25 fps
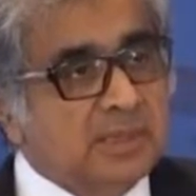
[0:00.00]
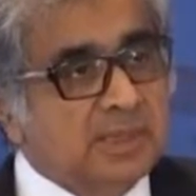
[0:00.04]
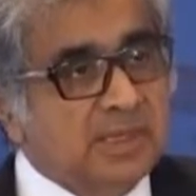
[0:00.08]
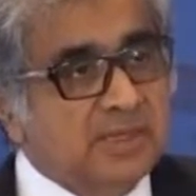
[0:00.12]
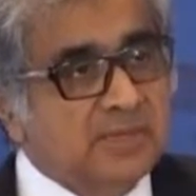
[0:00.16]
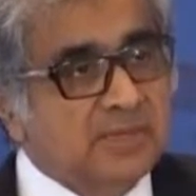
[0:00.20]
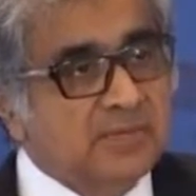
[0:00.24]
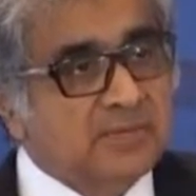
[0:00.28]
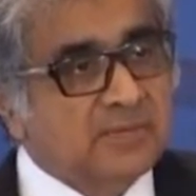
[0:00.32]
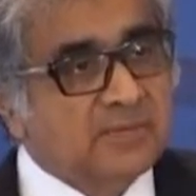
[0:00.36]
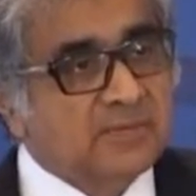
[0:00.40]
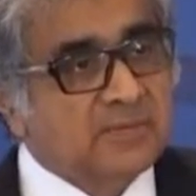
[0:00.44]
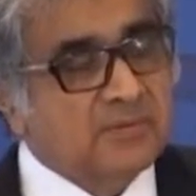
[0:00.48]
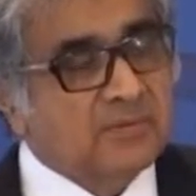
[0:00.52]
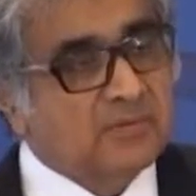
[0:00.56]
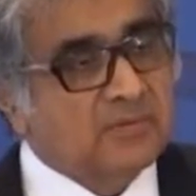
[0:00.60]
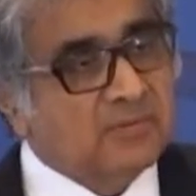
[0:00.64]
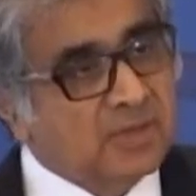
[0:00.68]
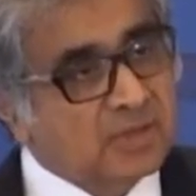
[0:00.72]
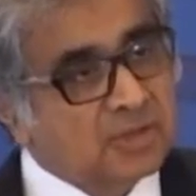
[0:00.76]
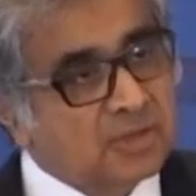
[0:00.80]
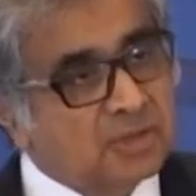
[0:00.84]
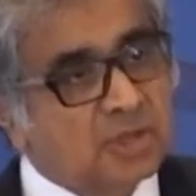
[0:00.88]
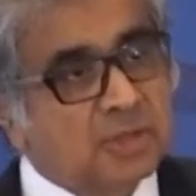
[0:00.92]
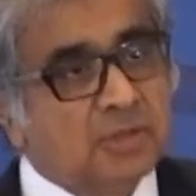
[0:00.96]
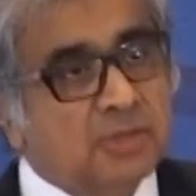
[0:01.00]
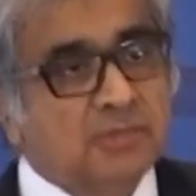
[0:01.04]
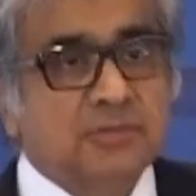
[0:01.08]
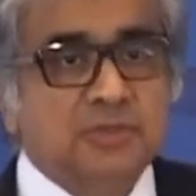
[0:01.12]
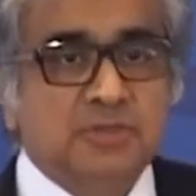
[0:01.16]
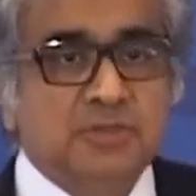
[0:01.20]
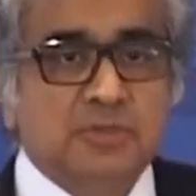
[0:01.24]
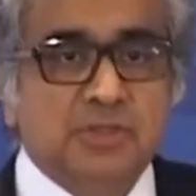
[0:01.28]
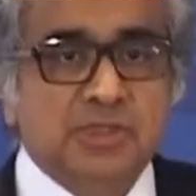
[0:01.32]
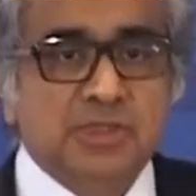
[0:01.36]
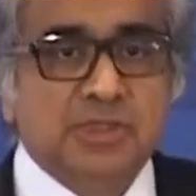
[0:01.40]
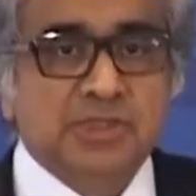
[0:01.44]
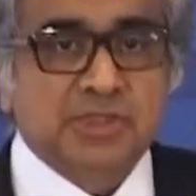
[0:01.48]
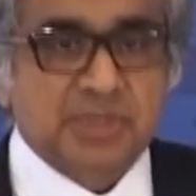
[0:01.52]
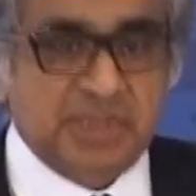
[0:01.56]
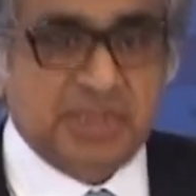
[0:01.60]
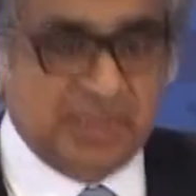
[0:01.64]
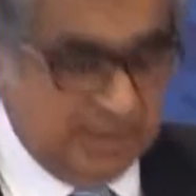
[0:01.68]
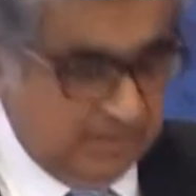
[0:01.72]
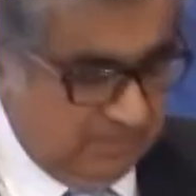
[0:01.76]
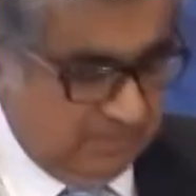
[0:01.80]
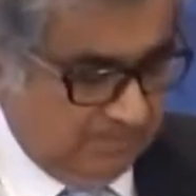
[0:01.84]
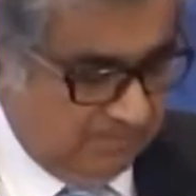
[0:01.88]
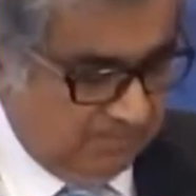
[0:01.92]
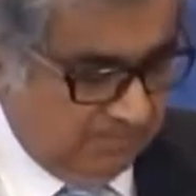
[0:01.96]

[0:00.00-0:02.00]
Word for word: is the function of the judiciary,